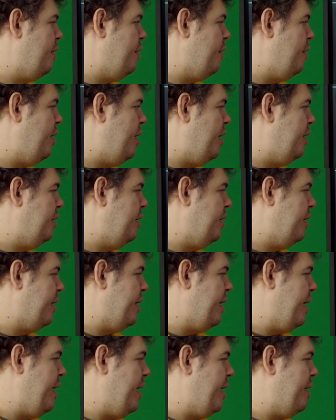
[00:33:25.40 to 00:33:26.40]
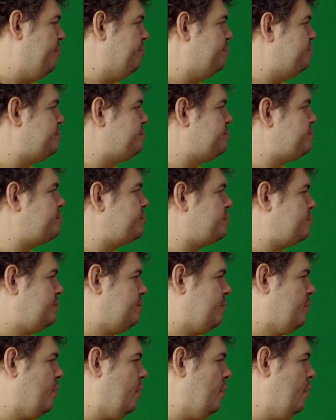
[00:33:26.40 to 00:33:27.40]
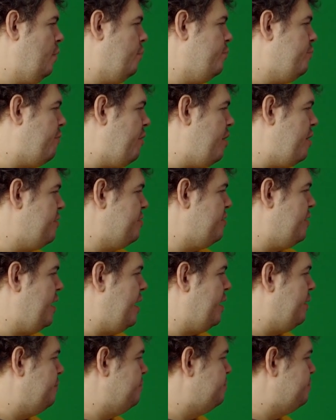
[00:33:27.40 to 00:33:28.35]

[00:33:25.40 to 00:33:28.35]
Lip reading: unlike here, we're asking